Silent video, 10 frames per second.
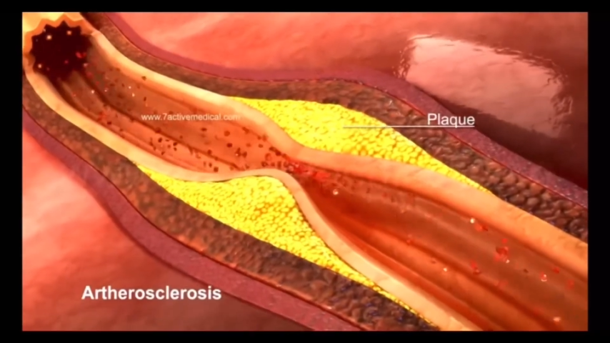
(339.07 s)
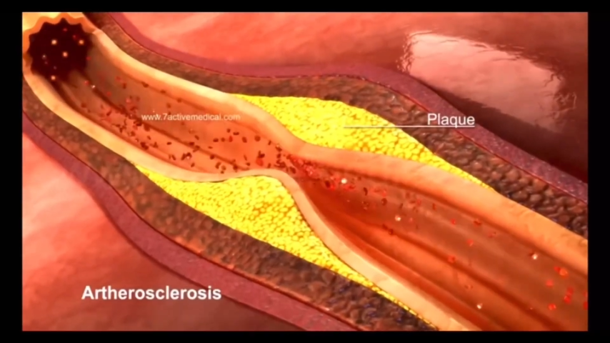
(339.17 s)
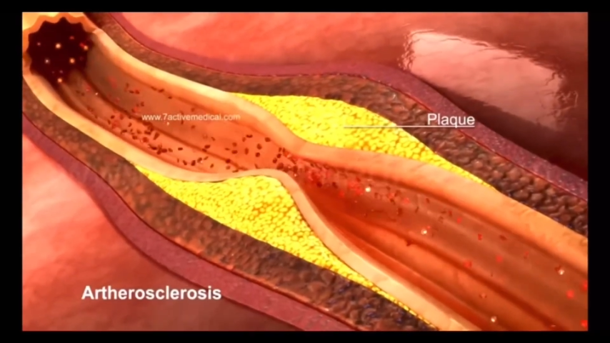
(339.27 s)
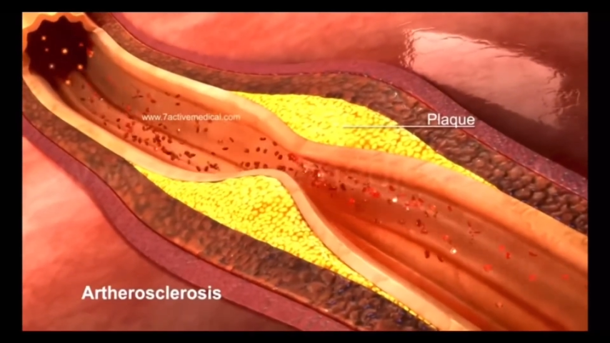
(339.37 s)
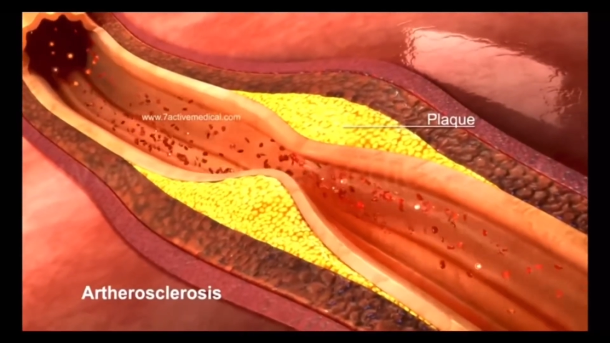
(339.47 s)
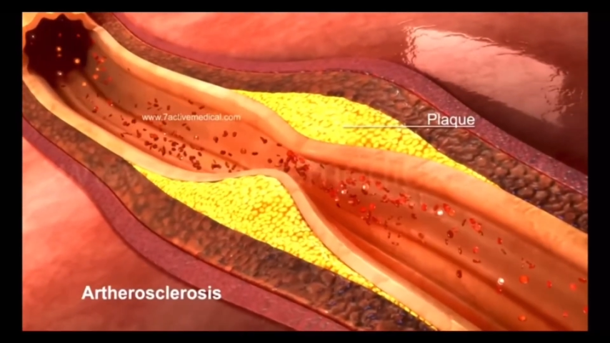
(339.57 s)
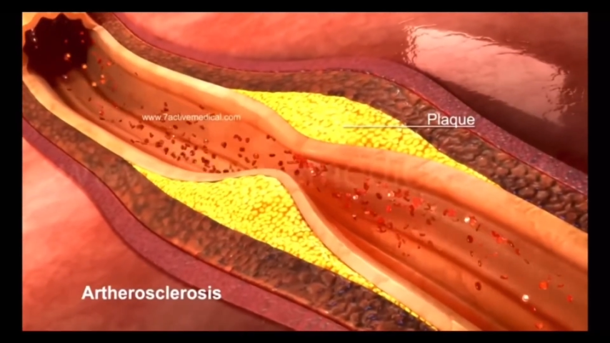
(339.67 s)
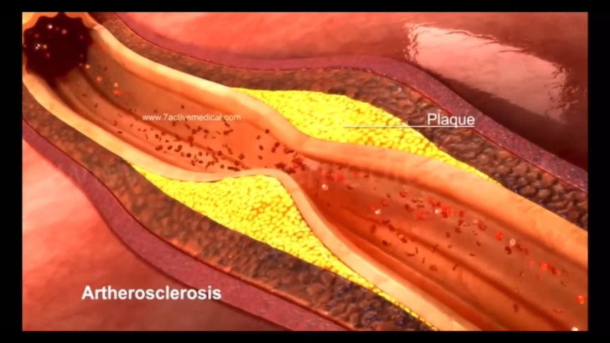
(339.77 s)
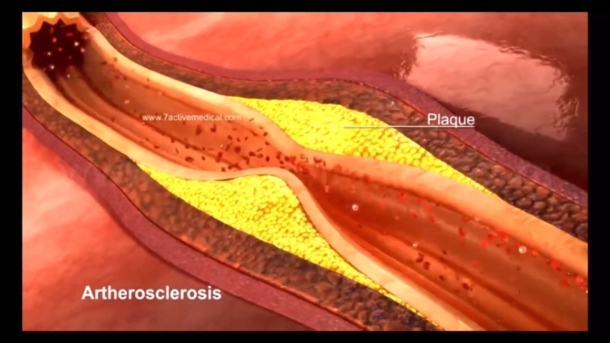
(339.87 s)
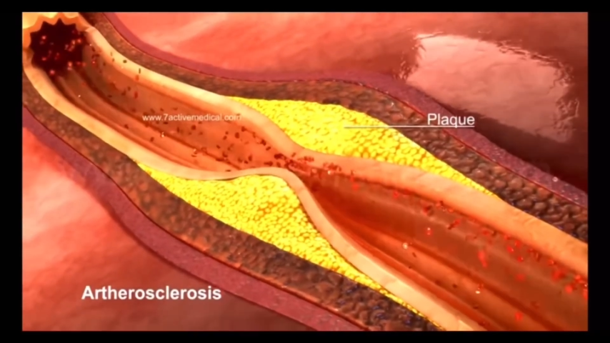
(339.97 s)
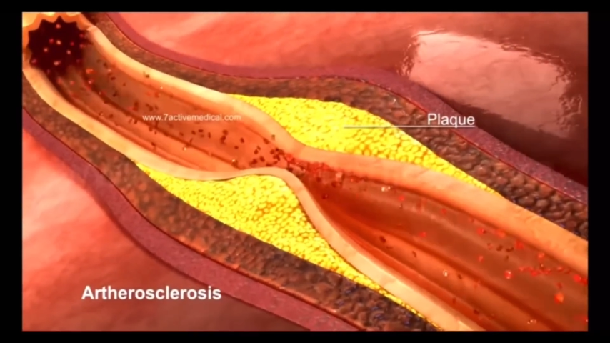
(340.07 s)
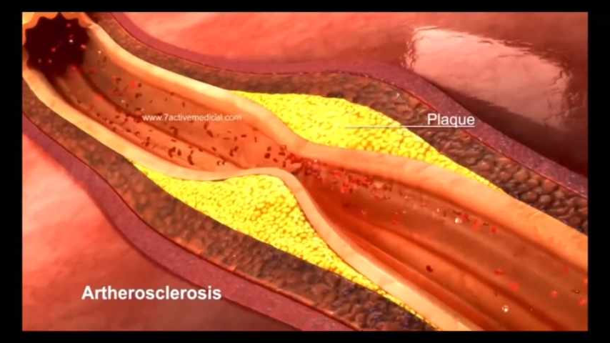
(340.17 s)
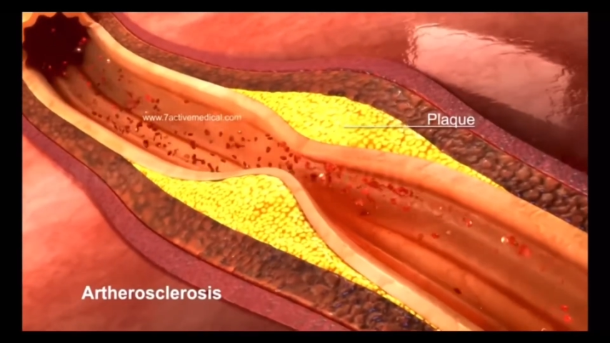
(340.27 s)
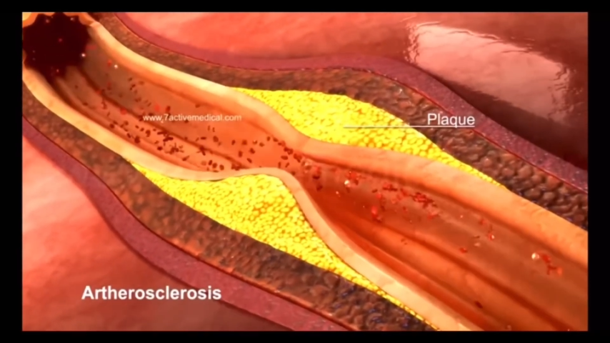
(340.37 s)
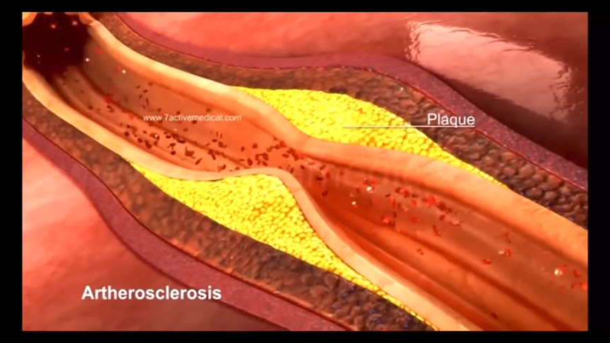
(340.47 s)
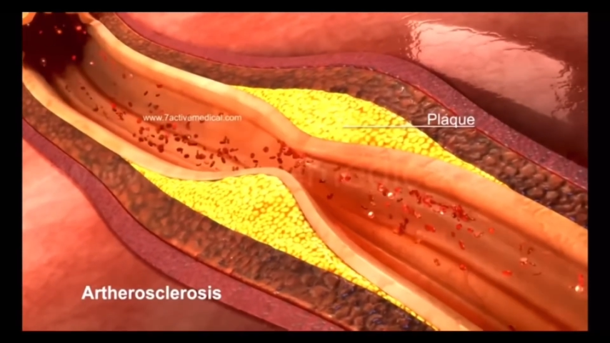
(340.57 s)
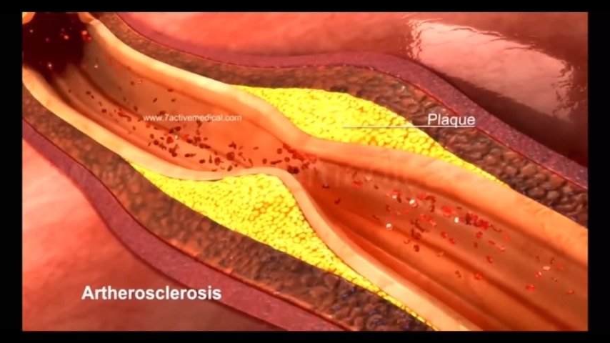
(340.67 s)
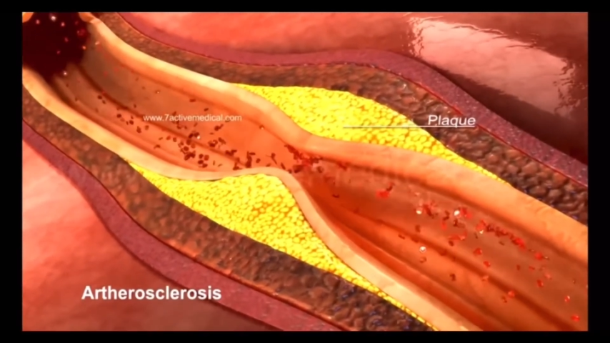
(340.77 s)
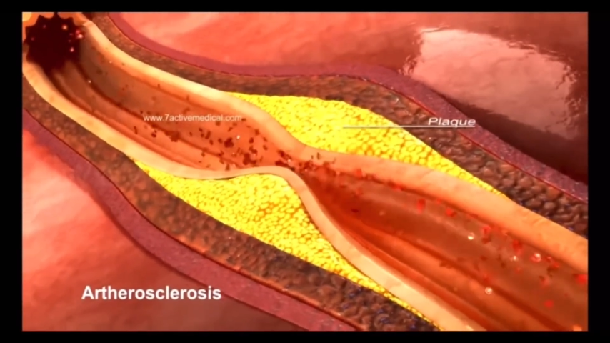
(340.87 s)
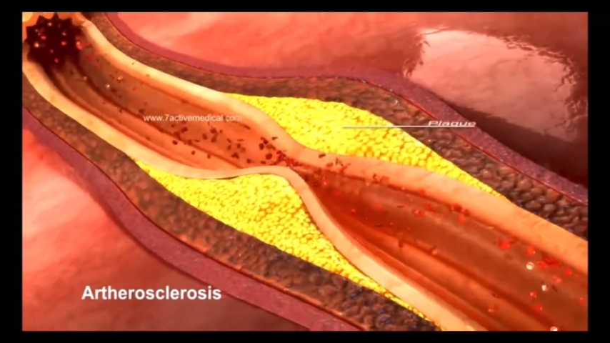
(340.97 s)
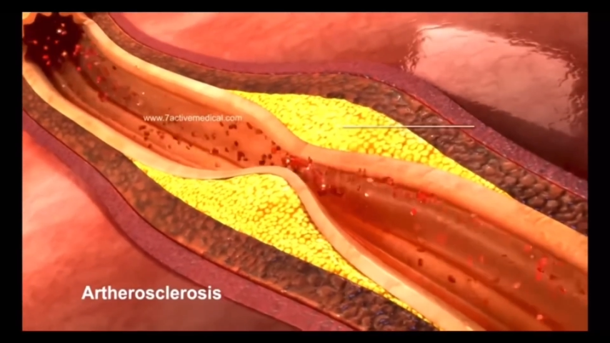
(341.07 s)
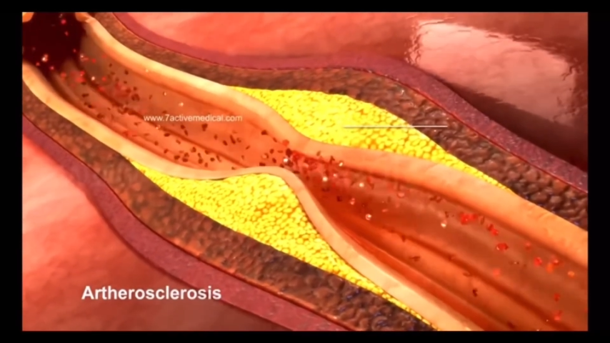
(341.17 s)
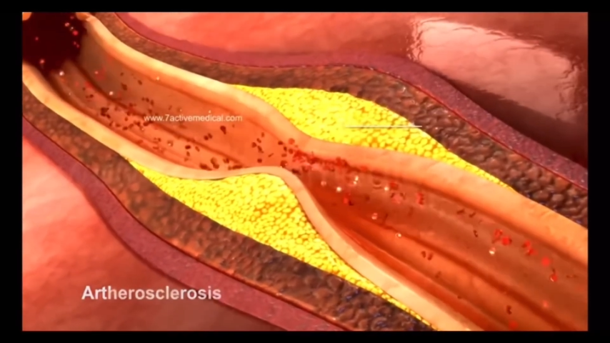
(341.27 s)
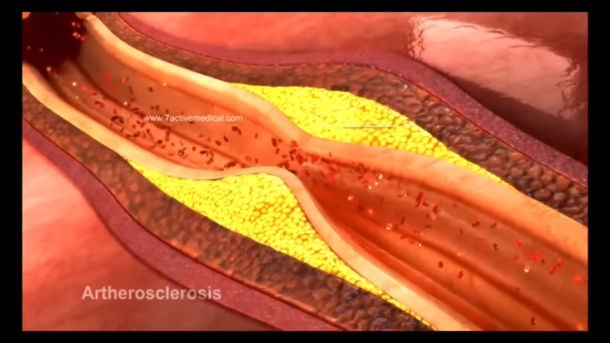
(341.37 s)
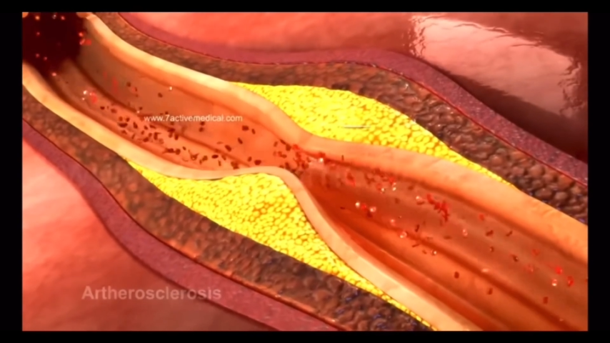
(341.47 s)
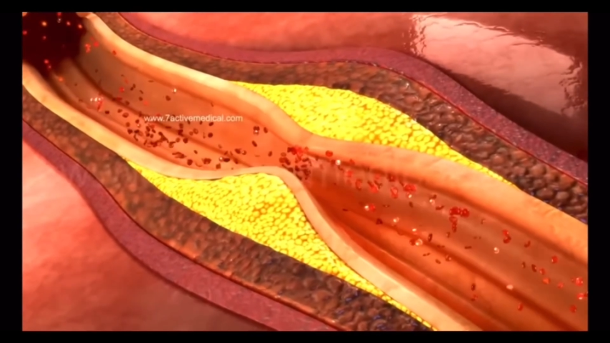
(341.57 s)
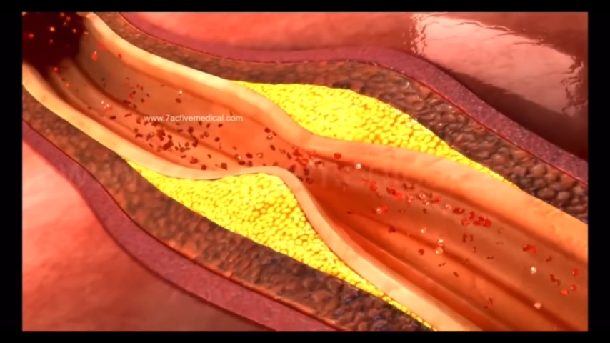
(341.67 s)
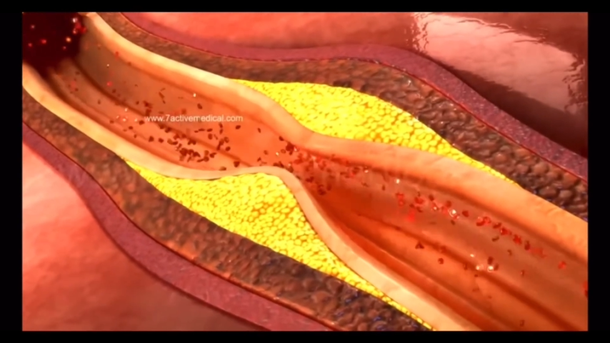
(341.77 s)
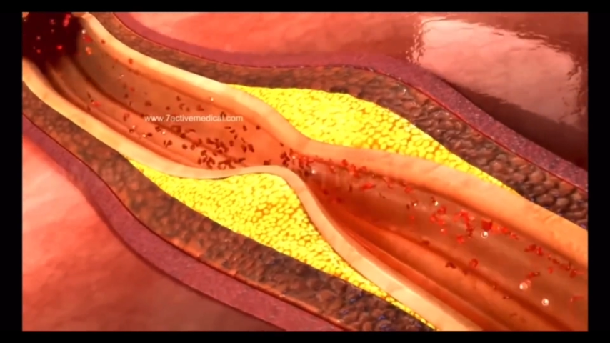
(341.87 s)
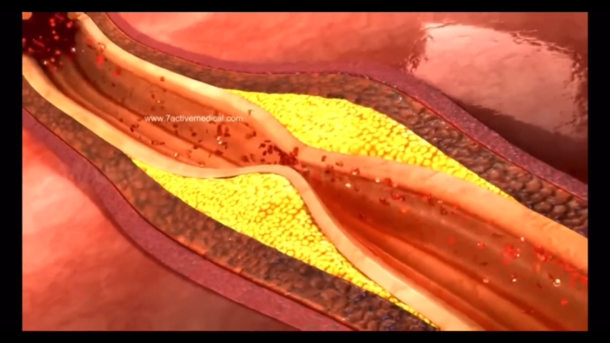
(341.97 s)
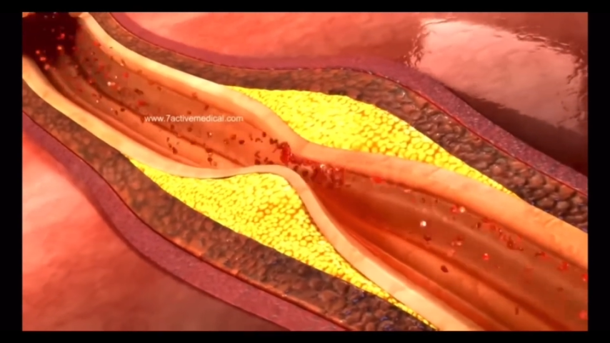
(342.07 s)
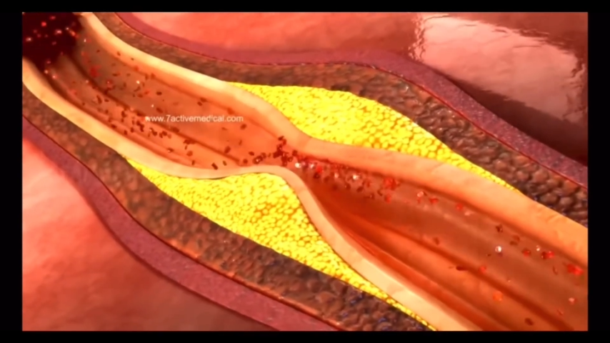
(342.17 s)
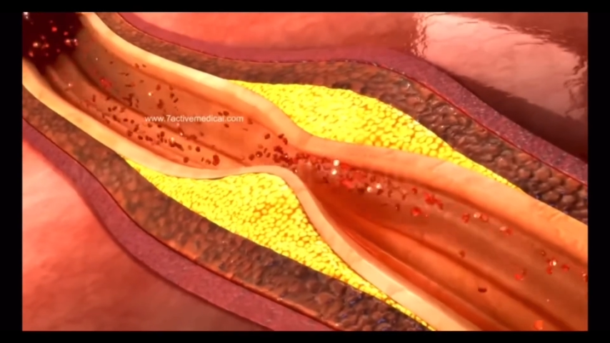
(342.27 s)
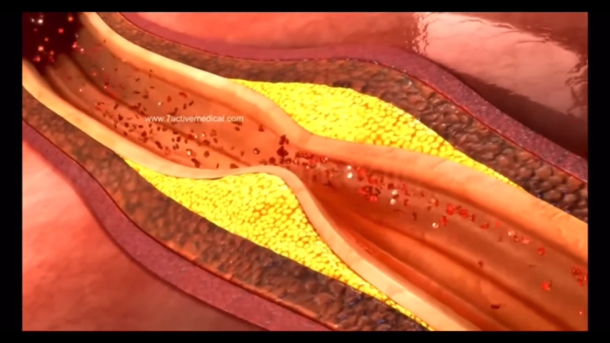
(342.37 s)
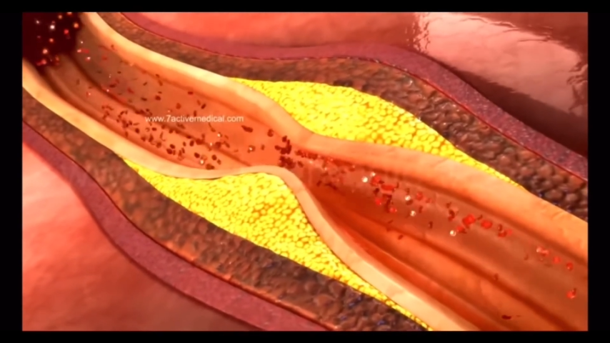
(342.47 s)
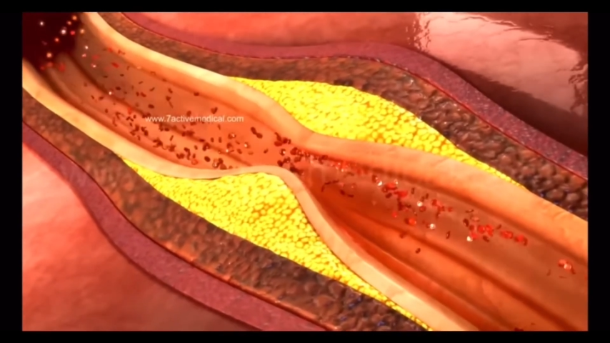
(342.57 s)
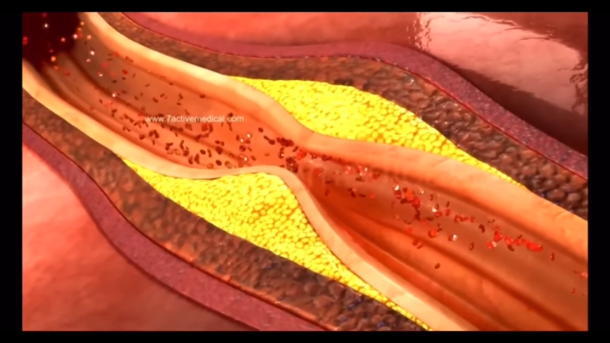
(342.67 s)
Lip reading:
No face is visible, so there are no lips to read.